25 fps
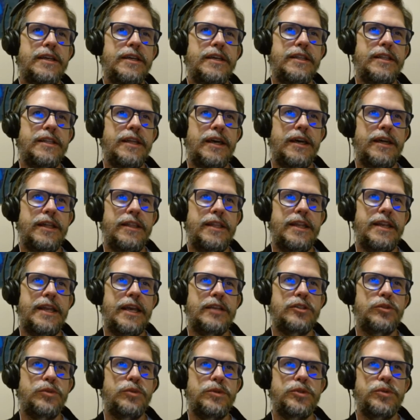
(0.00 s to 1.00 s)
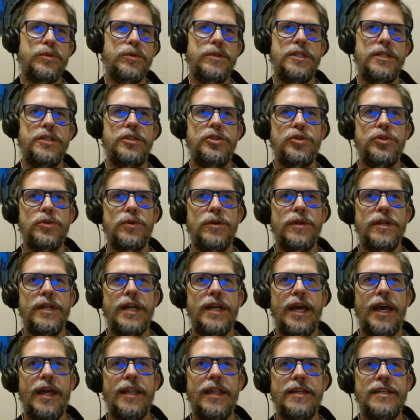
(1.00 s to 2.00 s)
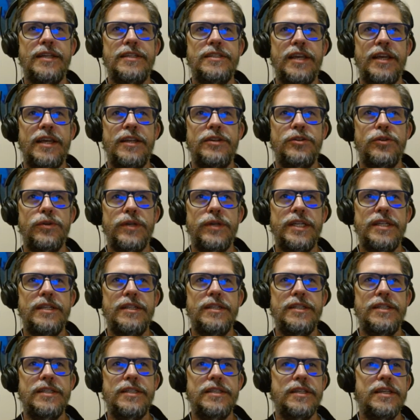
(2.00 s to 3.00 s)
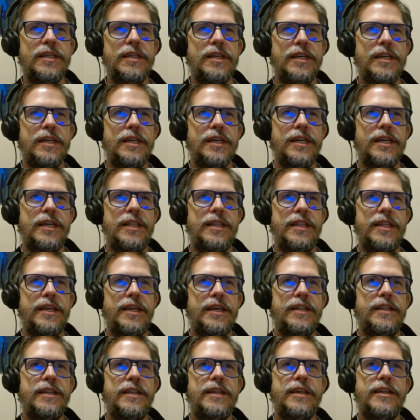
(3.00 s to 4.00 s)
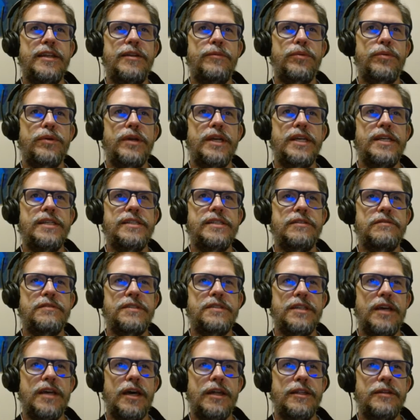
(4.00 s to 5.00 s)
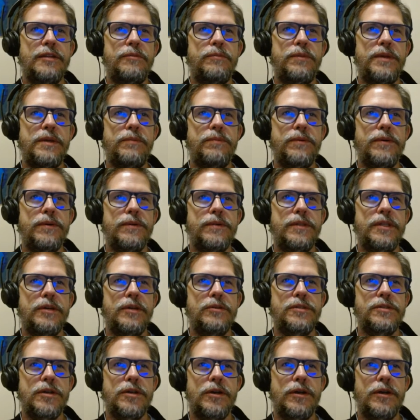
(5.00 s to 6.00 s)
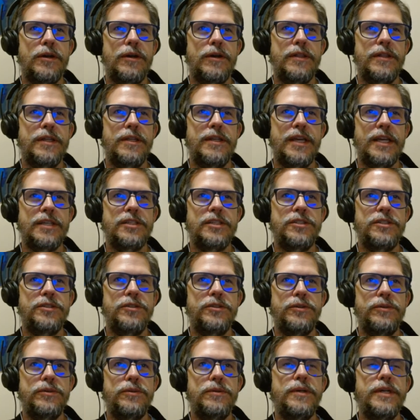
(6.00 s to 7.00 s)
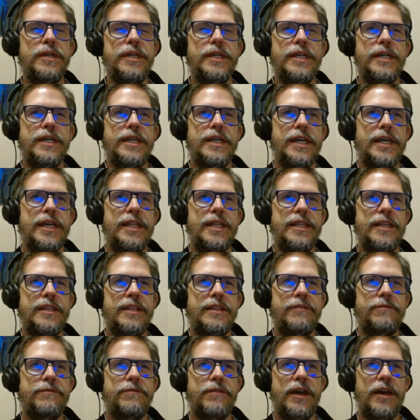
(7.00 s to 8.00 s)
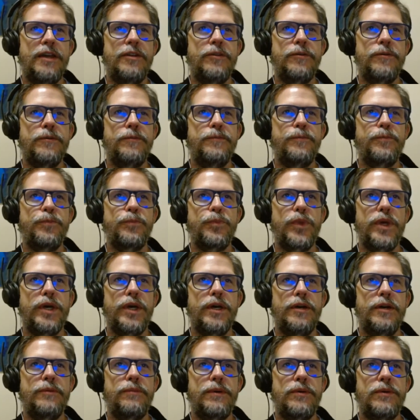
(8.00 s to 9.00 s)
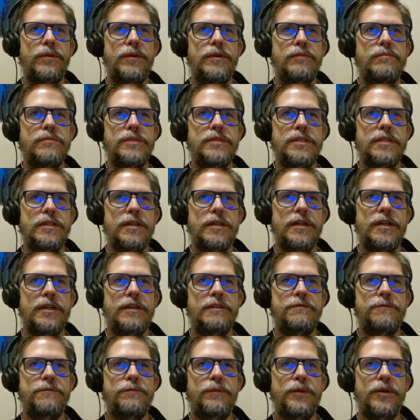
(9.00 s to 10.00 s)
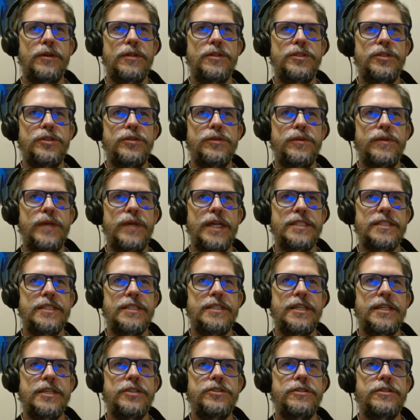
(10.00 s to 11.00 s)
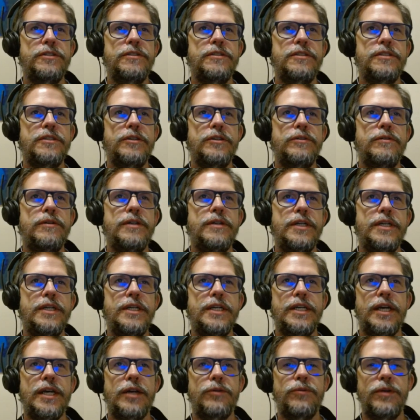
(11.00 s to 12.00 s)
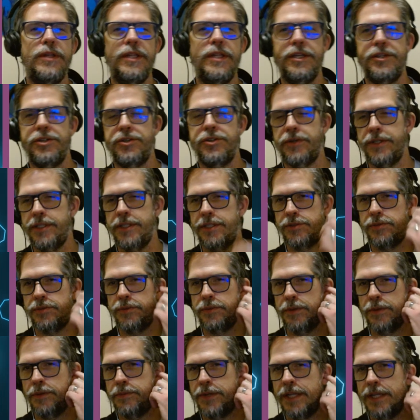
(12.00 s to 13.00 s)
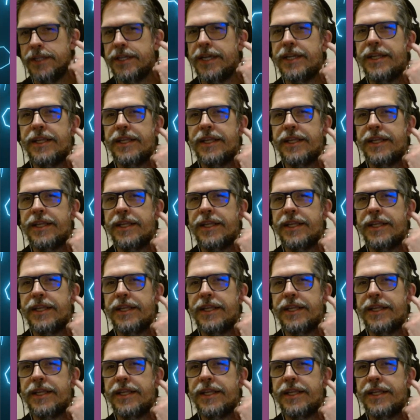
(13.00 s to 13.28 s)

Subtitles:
The next one's really short, Alexandrines, and then In Praise of Solid People. Those are the next two, and then the final poems of part 2, Hesitation. So I really enjoyed this one, Robot Lady.